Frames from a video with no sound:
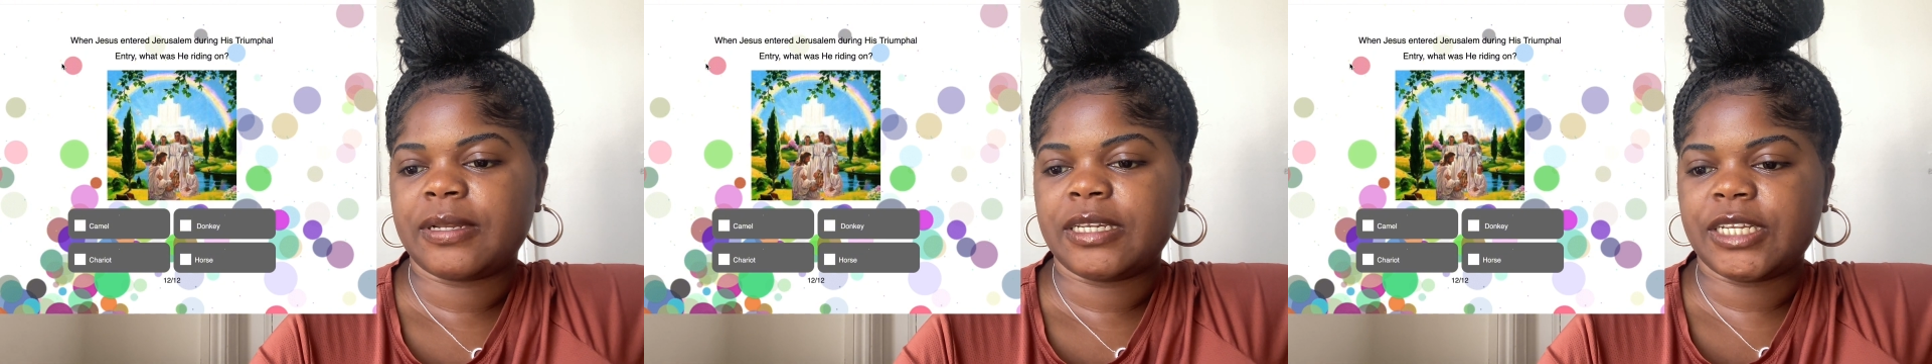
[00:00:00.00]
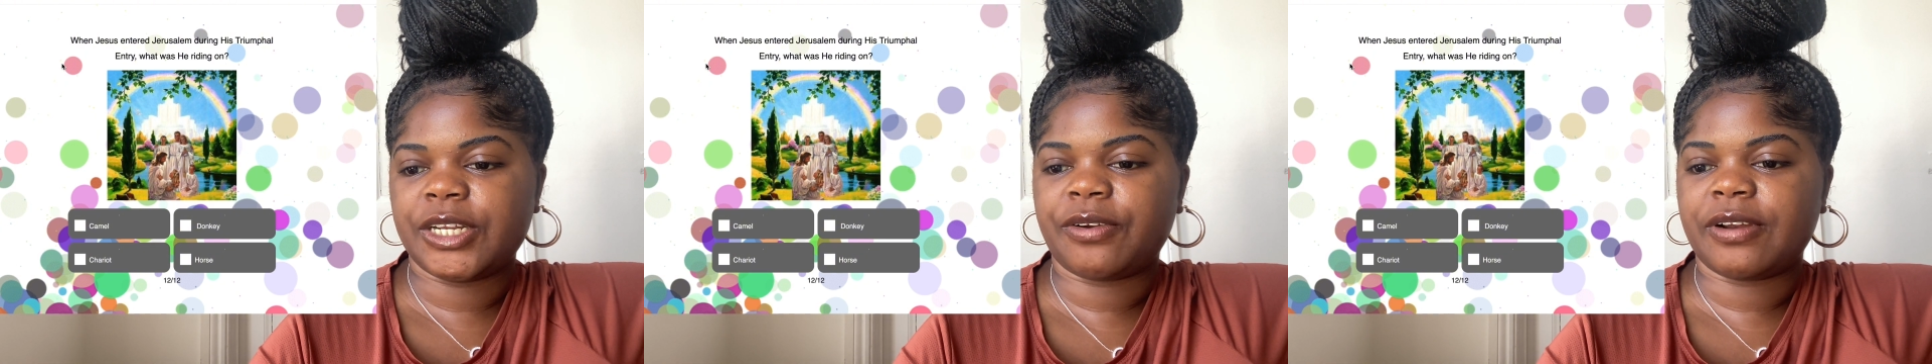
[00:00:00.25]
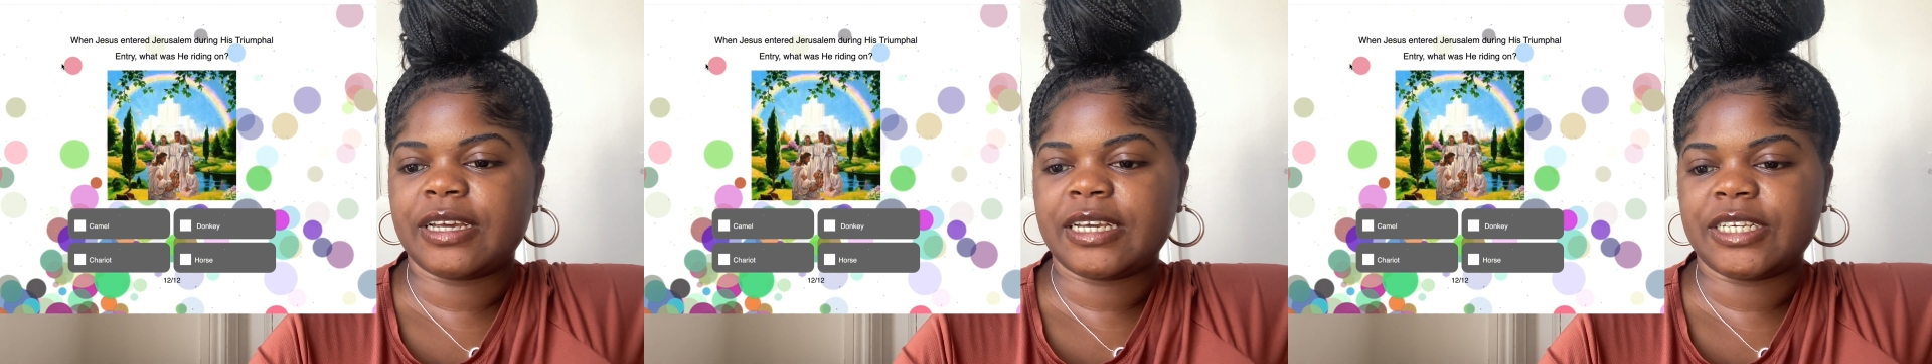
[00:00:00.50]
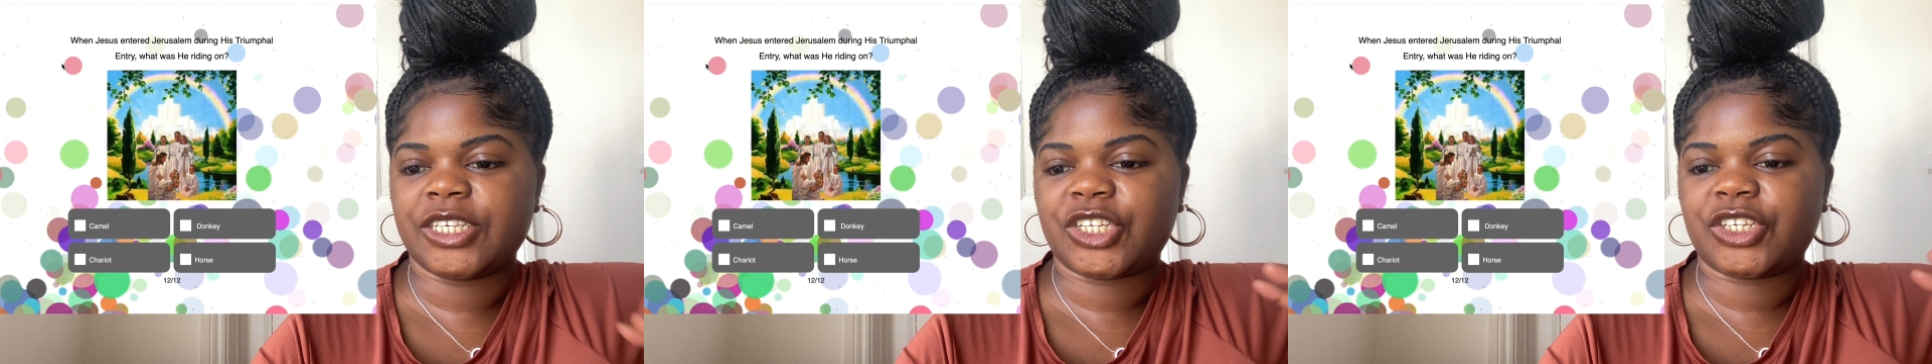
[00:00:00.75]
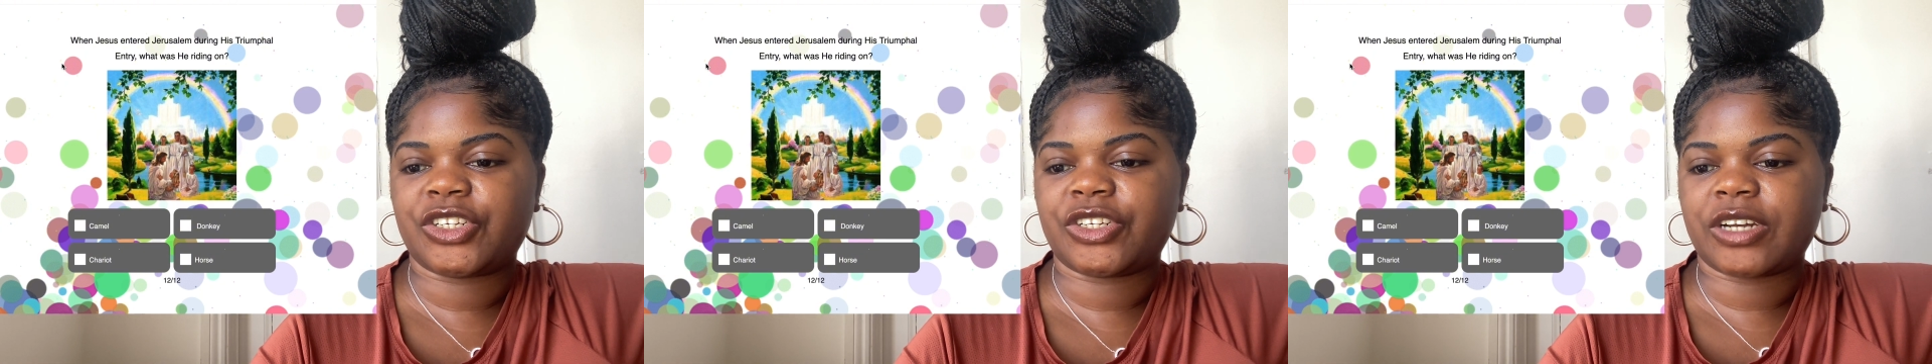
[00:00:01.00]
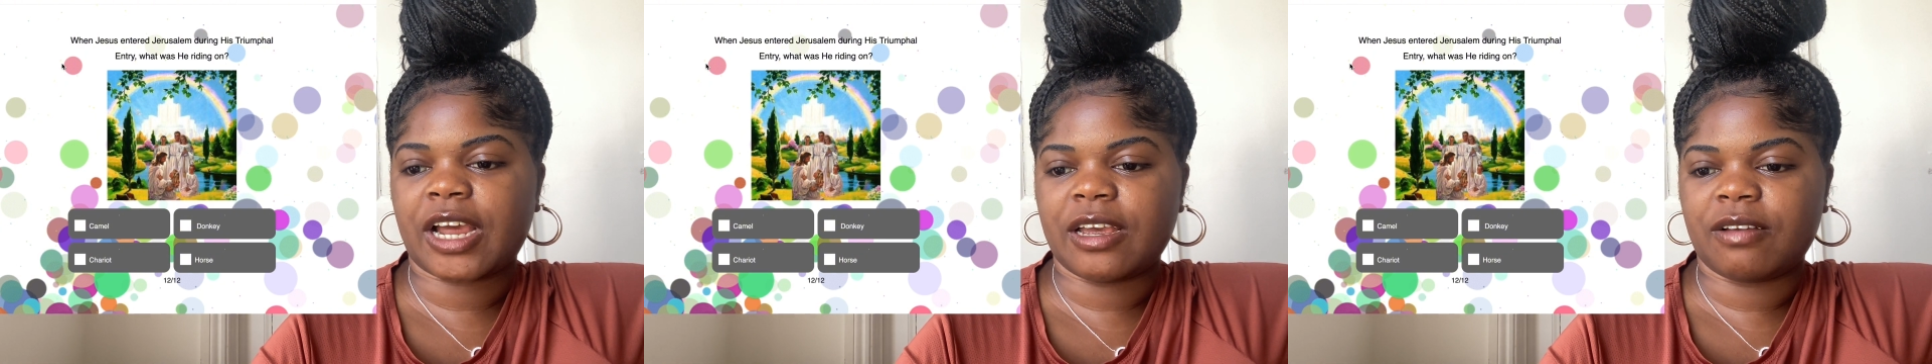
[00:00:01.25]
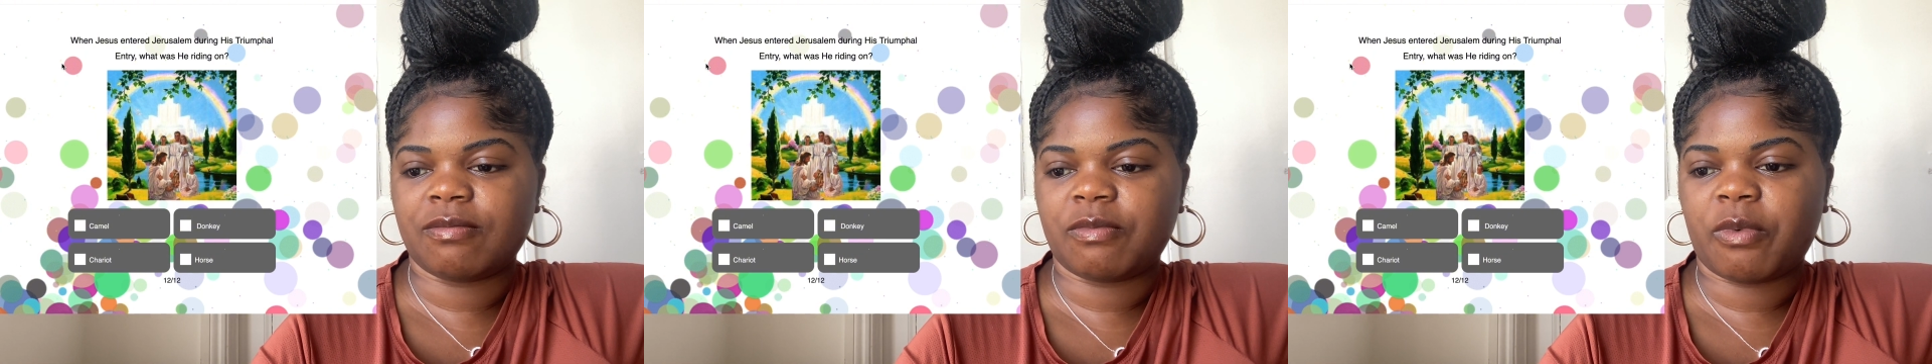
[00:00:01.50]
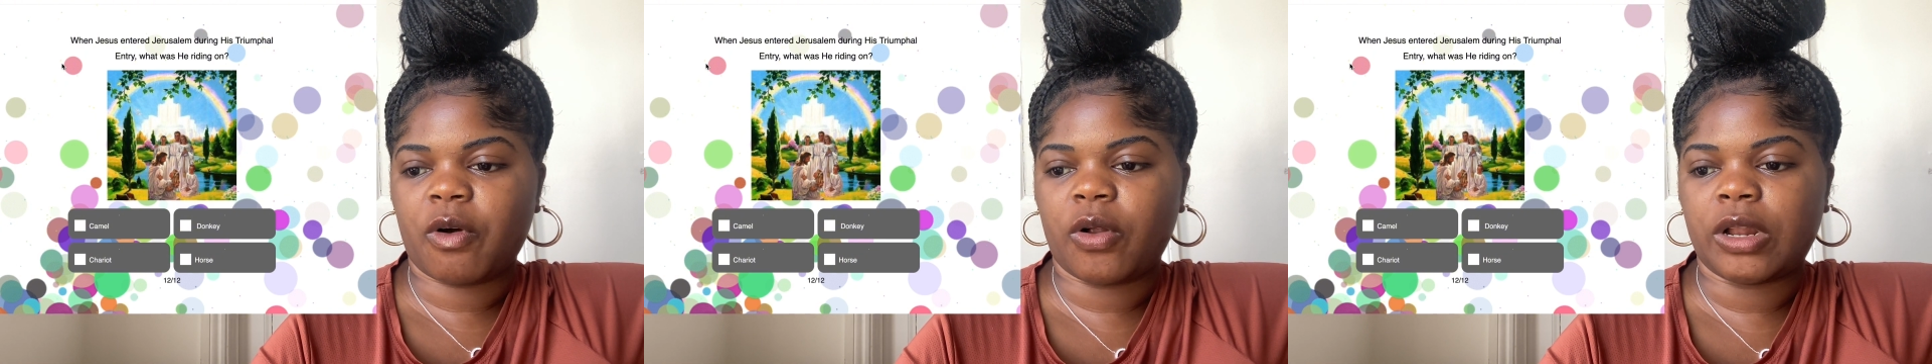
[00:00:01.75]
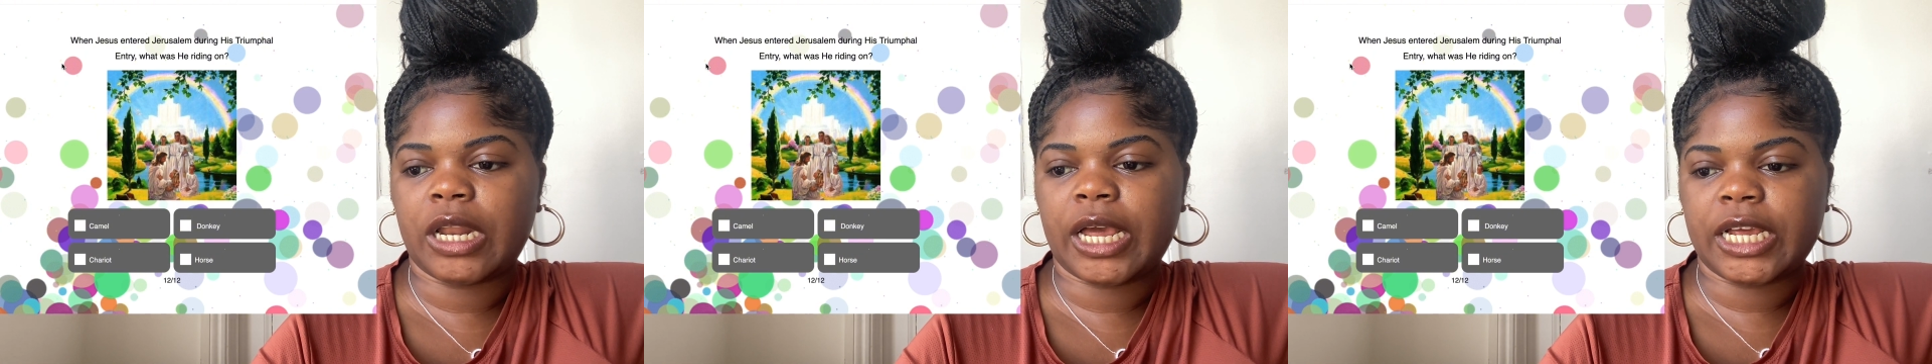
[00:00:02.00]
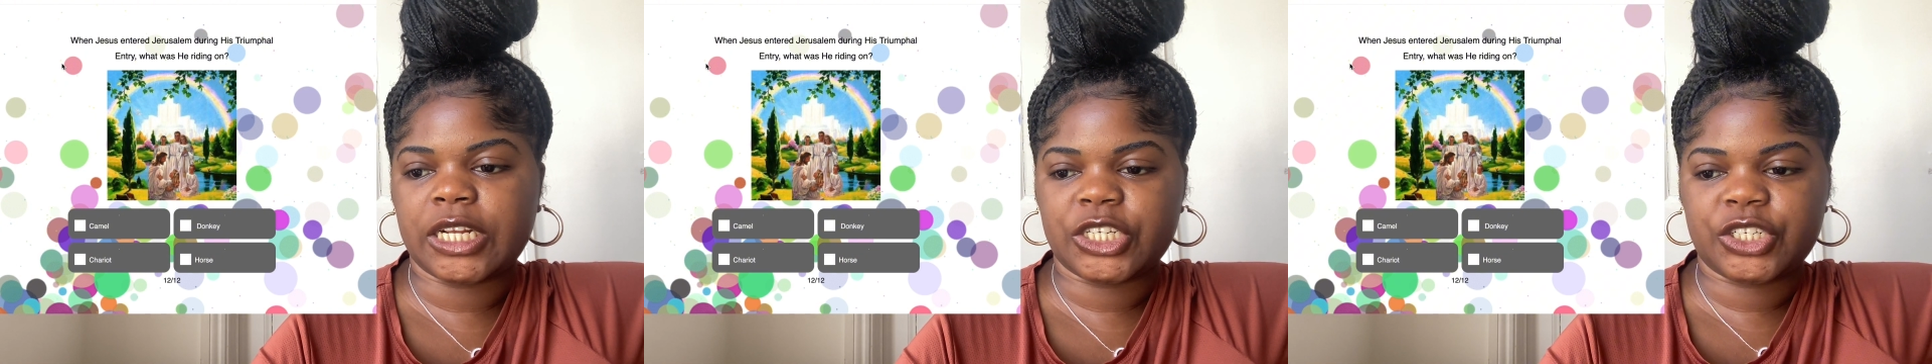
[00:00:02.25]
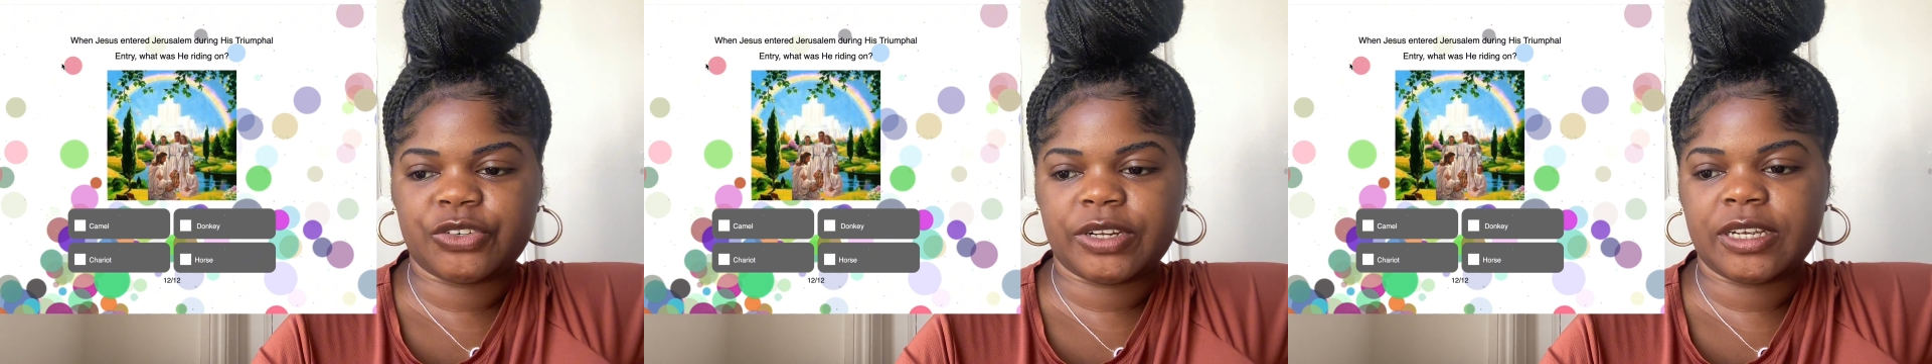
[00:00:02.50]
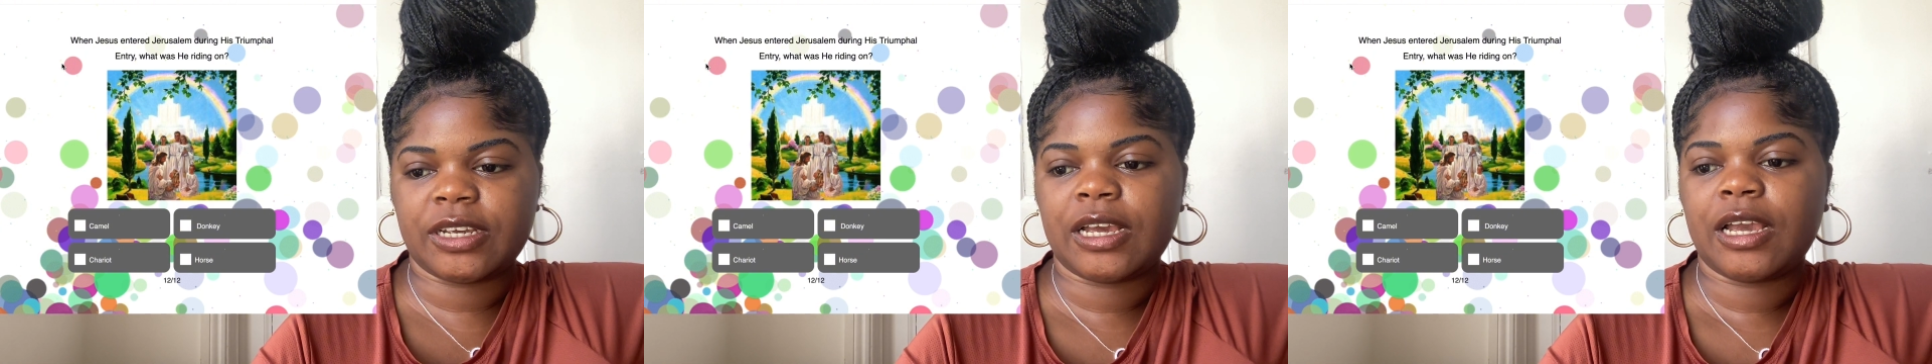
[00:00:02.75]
during his triumphal entry,